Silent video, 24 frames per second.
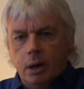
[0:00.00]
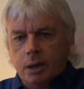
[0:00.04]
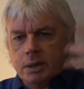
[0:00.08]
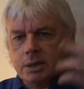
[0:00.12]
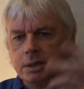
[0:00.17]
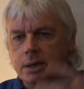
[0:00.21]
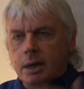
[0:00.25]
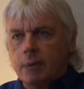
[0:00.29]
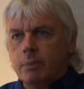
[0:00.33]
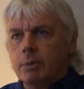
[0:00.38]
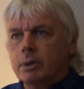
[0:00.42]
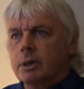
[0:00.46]

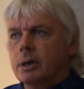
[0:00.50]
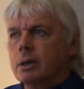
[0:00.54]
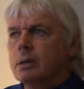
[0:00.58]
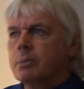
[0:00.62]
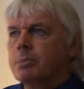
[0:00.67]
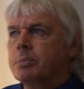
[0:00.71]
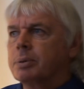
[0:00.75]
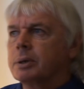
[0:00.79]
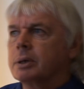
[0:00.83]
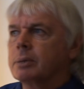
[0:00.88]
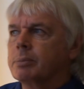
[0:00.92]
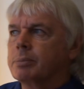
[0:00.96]
Same with
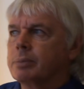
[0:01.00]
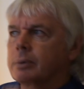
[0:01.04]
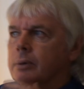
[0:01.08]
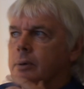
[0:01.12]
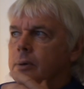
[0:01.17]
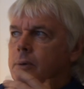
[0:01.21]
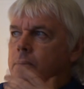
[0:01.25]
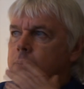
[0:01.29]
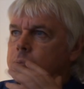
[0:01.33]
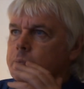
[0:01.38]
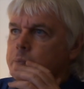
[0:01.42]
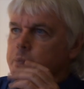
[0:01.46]
other people.
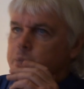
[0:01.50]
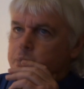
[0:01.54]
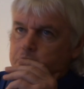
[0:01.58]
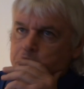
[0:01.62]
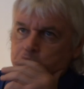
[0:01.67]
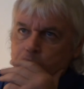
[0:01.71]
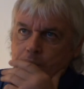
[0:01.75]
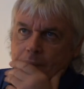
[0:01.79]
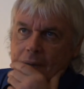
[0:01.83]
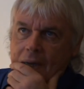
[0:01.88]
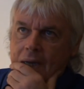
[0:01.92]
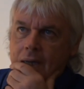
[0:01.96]

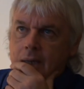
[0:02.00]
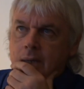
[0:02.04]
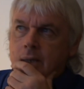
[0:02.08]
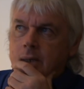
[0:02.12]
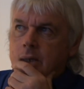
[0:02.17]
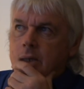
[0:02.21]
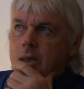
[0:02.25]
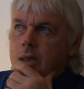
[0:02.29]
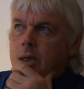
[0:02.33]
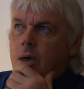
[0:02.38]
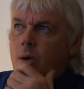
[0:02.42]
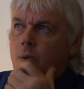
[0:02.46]

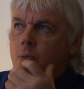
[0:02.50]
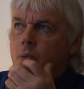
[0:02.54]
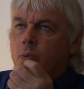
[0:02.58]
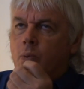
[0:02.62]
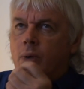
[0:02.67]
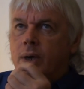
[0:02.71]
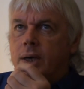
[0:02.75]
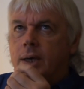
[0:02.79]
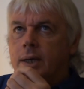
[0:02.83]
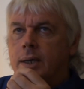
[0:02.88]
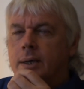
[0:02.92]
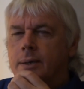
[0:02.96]
And, you know,
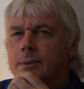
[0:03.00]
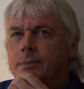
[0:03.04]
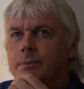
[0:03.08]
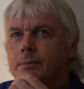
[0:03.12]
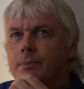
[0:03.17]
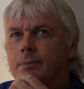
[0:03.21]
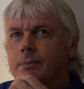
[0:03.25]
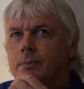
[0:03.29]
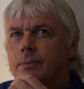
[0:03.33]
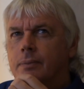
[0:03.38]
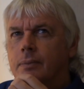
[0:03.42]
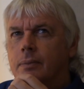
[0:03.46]
we
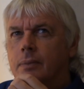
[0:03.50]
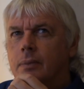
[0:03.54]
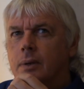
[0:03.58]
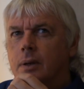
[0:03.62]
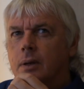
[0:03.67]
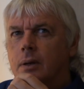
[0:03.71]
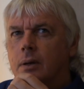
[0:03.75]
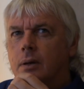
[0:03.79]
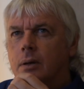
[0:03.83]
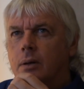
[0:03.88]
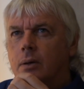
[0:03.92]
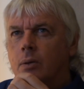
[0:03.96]

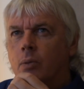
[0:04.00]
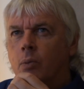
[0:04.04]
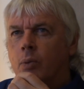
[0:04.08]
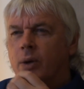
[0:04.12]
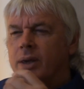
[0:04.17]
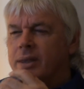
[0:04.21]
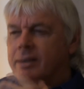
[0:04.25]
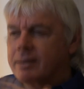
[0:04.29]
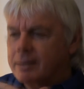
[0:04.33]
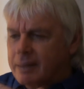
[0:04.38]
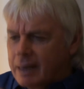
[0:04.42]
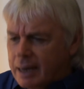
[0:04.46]

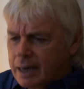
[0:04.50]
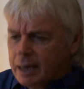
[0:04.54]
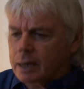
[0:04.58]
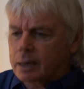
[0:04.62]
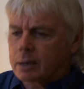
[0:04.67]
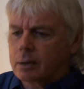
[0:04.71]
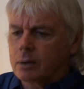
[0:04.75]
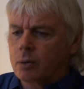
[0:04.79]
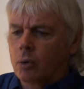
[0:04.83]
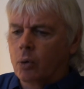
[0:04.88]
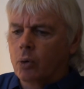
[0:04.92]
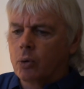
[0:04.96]
we
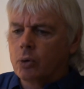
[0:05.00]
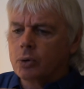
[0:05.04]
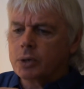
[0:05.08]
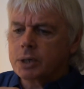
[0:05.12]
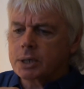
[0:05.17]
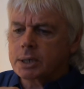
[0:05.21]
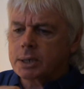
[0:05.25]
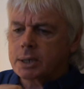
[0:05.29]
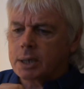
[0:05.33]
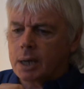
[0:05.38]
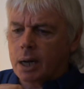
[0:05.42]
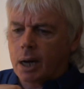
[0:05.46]
think all
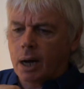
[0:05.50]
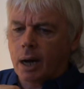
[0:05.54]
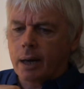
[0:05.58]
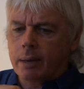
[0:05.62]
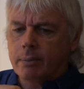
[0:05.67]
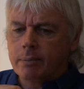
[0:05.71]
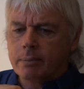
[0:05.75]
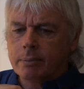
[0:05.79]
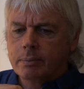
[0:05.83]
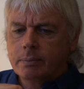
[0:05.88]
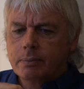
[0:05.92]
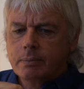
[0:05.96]
the
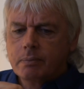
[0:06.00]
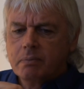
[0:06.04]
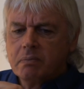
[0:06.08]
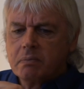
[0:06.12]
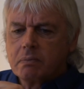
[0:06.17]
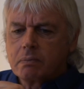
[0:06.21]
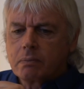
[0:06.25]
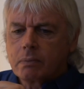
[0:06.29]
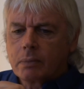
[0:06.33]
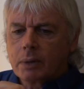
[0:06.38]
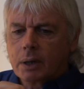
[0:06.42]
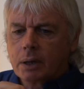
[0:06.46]
time
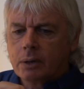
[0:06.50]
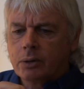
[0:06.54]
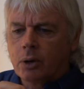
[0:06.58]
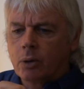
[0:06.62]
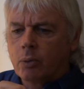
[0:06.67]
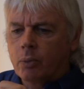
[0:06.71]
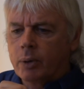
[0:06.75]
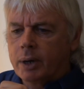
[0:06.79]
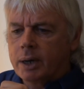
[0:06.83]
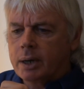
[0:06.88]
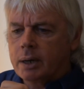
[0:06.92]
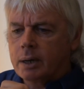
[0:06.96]

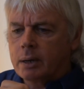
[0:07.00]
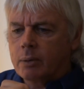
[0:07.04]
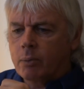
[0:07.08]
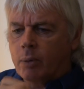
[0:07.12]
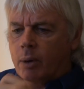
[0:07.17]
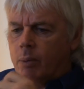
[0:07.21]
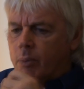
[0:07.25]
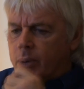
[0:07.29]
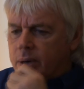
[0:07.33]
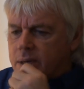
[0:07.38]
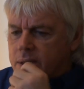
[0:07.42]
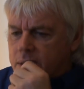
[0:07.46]
that we're,
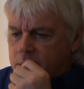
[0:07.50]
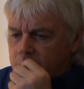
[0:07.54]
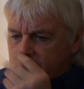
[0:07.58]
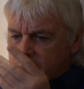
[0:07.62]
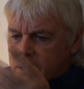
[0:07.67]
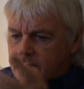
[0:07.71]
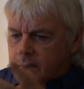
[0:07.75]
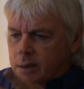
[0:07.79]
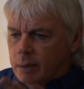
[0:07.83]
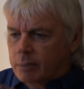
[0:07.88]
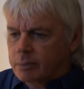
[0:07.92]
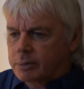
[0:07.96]
when we
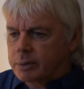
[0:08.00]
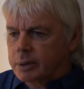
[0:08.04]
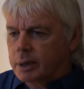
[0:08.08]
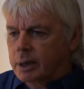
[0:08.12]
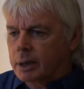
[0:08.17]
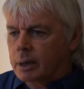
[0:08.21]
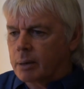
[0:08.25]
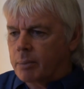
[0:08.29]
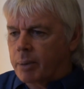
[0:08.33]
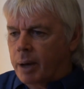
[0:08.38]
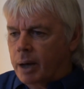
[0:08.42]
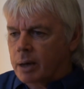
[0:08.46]
say
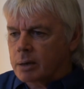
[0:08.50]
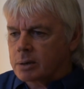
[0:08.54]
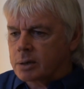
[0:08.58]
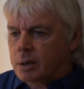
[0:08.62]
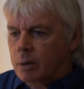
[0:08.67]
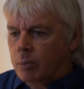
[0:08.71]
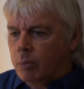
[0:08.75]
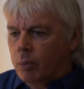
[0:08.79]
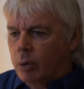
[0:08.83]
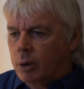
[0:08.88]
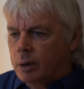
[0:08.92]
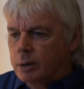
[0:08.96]
something about
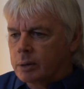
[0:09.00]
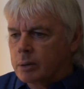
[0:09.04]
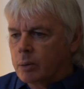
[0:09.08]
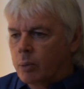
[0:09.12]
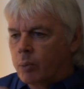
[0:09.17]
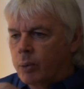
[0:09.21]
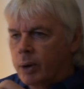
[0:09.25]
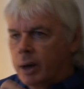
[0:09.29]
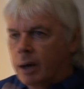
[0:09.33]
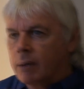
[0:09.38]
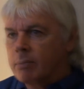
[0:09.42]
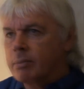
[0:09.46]
someone, we